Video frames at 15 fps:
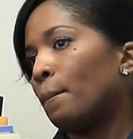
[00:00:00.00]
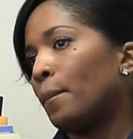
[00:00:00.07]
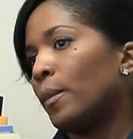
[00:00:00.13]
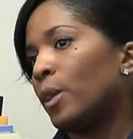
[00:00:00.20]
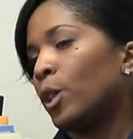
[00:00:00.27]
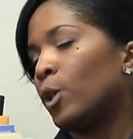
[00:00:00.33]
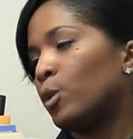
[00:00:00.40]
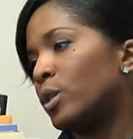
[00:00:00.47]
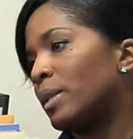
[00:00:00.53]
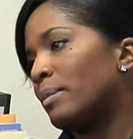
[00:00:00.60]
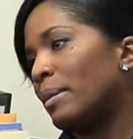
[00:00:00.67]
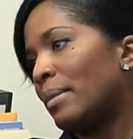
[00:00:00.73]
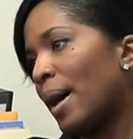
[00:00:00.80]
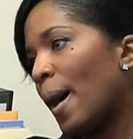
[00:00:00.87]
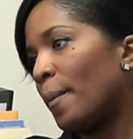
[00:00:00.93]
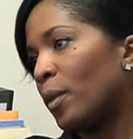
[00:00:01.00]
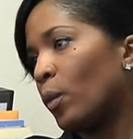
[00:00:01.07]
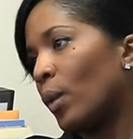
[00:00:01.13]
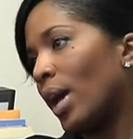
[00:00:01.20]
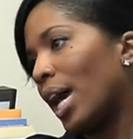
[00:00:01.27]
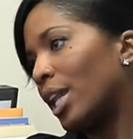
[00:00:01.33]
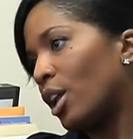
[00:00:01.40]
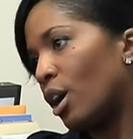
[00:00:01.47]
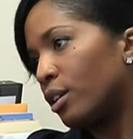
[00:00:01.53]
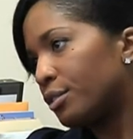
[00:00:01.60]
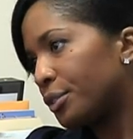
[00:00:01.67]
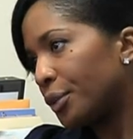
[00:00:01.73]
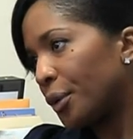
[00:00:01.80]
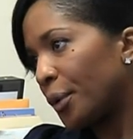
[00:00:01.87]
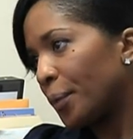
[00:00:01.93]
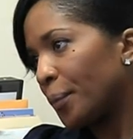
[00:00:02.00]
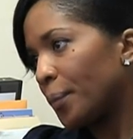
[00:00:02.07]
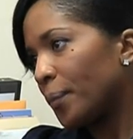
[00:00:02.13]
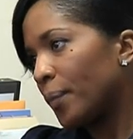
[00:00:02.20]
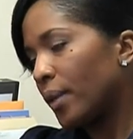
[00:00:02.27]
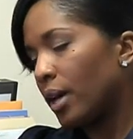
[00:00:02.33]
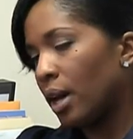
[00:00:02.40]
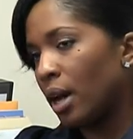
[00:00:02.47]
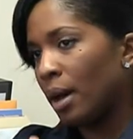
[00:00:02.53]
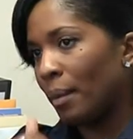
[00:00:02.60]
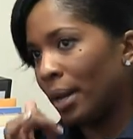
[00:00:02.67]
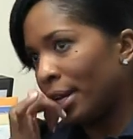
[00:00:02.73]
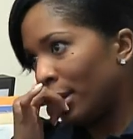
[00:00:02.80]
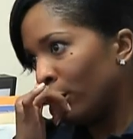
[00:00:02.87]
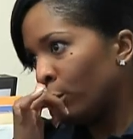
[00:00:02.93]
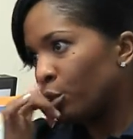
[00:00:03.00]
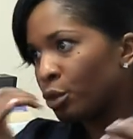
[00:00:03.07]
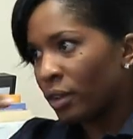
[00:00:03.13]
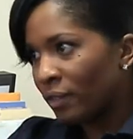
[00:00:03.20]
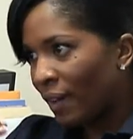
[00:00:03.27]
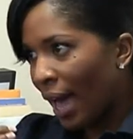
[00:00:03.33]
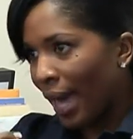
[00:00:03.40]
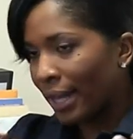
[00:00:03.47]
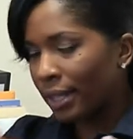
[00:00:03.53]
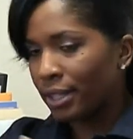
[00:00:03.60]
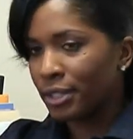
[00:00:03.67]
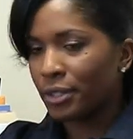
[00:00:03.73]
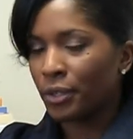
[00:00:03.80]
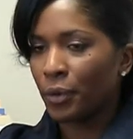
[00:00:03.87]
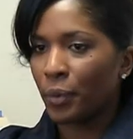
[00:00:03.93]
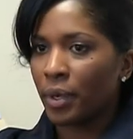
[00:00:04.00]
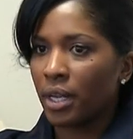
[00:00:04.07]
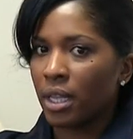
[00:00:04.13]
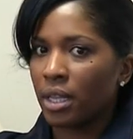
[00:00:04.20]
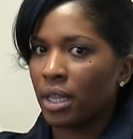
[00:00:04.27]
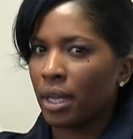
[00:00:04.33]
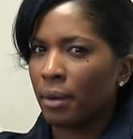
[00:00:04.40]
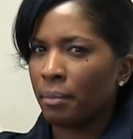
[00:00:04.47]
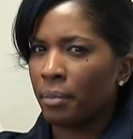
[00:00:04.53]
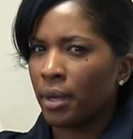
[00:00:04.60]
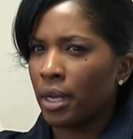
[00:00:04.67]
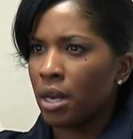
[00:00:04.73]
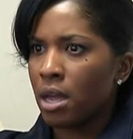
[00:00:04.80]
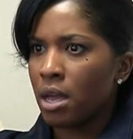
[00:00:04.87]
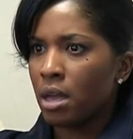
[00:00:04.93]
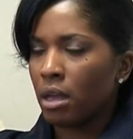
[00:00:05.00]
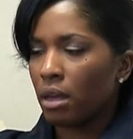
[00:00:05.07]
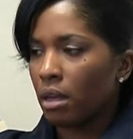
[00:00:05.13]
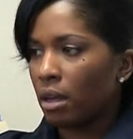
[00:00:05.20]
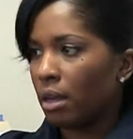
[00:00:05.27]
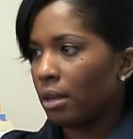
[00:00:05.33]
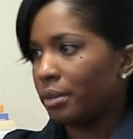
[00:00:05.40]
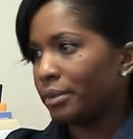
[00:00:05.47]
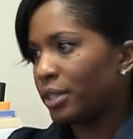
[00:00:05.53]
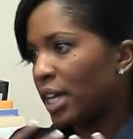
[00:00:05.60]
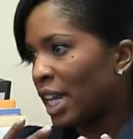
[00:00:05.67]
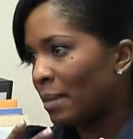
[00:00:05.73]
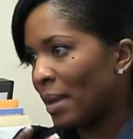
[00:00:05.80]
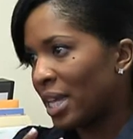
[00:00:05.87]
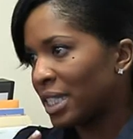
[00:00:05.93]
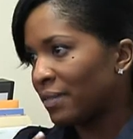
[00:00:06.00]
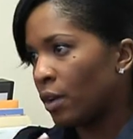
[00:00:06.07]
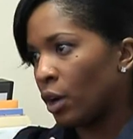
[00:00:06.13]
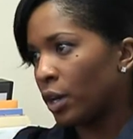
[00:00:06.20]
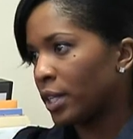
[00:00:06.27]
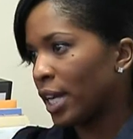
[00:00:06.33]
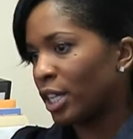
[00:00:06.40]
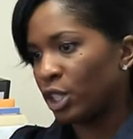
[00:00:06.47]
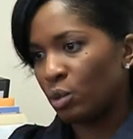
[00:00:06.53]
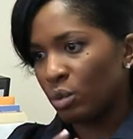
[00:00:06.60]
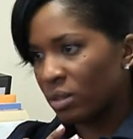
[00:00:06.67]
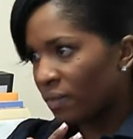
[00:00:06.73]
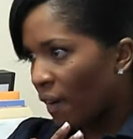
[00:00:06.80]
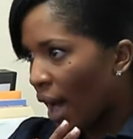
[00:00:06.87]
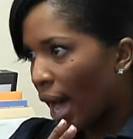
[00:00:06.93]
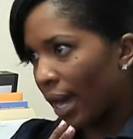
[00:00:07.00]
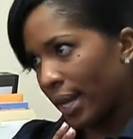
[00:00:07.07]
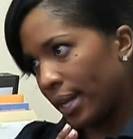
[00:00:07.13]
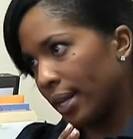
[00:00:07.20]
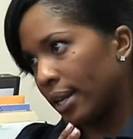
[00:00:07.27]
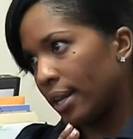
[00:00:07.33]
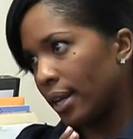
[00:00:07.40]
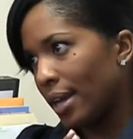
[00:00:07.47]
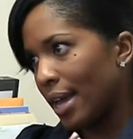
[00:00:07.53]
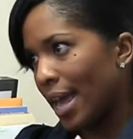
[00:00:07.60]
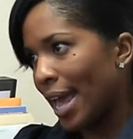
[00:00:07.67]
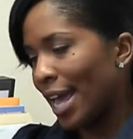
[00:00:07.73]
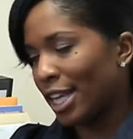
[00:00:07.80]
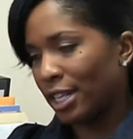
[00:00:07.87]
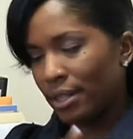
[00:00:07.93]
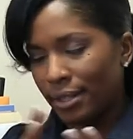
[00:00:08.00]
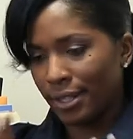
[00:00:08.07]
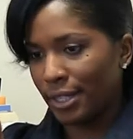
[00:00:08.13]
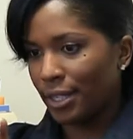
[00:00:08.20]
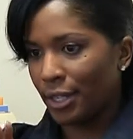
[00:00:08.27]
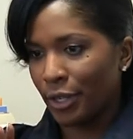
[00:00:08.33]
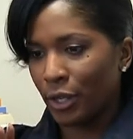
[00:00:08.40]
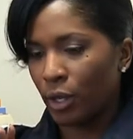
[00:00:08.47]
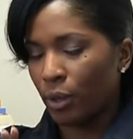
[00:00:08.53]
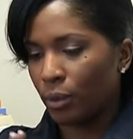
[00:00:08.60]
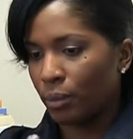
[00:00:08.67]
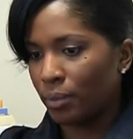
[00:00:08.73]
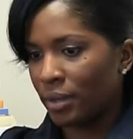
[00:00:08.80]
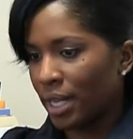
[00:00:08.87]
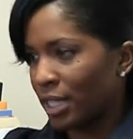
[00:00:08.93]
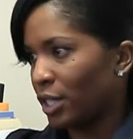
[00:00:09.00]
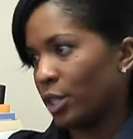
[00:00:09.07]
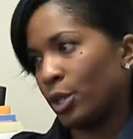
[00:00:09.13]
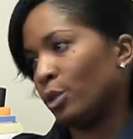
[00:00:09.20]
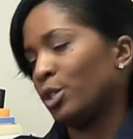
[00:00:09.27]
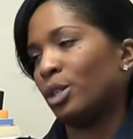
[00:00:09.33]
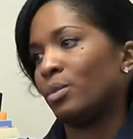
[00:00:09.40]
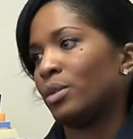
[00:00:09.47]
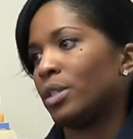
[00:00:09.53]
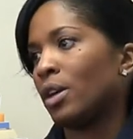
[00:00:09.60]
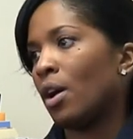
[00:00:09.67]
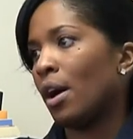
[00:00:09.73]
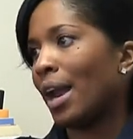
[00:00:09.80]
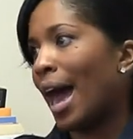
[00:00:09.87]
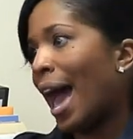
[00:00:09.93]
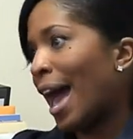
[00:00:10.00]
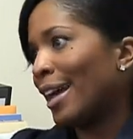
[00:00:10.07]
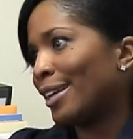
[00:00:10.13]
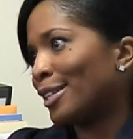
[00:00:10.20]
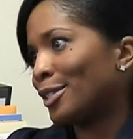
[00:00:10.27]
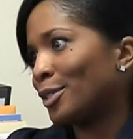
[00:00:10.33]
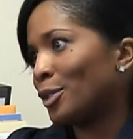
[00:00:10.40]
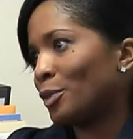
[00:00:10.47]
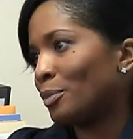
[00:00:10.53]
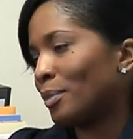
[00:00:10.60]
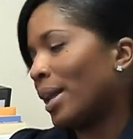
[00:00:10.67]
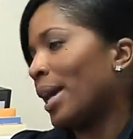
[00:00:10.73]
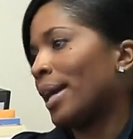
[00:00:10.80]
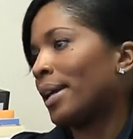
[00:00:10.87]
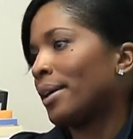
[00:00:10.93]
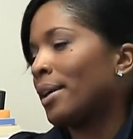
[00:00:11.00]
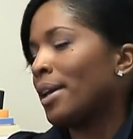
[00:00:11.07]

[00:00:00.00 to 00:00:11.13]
losing my mom the way I lost her. Um, I didn't lose her to violence or anything, but she had a massive heart attack. She was fine. Mm-hmm. And, you know, next thing you know, she was gone. I assumed, like,